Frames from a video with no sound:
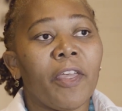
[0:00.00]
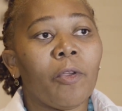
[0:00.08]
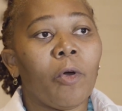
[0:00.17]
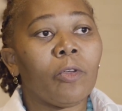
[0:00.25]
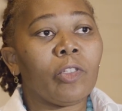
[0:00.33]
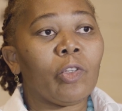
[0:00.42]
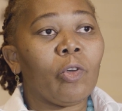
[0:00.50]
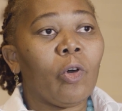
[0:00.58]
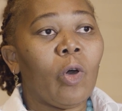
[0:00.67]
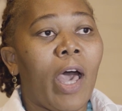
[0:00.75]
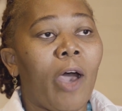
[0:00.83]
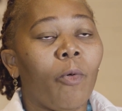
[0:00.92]
then
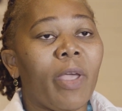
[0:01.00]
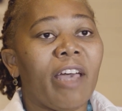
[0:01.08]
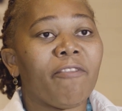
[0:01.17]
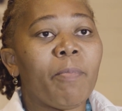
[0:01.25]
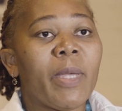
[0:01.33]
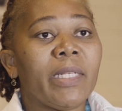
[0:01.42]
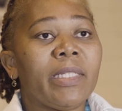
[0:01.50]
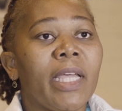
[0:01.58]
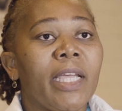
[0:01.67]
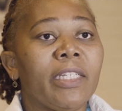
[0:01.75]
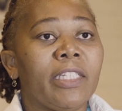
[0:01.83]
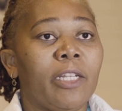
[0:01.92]
also how we have
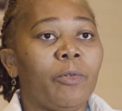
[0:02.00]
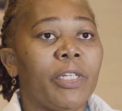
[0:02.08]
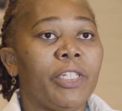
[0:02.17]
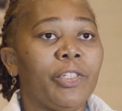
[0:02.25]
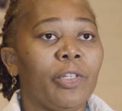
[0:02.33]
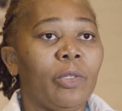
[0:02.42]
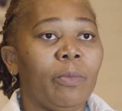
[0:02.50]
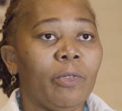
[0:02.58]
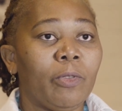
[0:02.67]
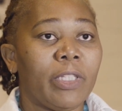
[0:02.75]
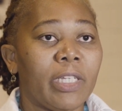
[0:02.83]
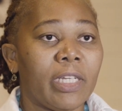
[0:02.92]
maintained the traditional
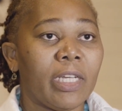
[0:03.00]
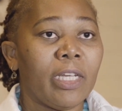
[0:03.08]
music.